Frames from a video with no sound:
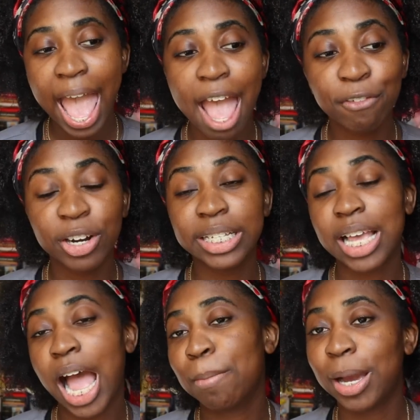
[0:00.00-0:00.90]
every
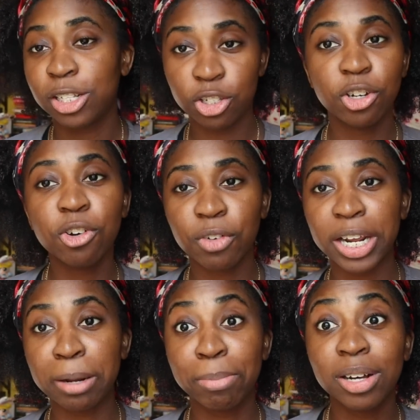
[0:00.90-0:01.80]
time I do
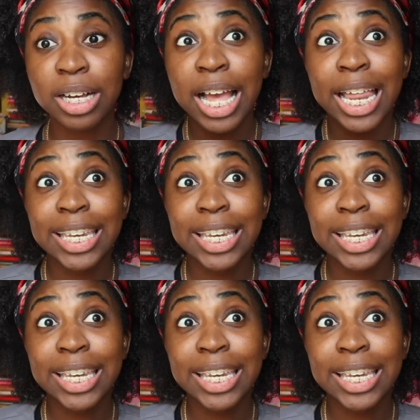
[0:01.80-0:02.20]
read a book,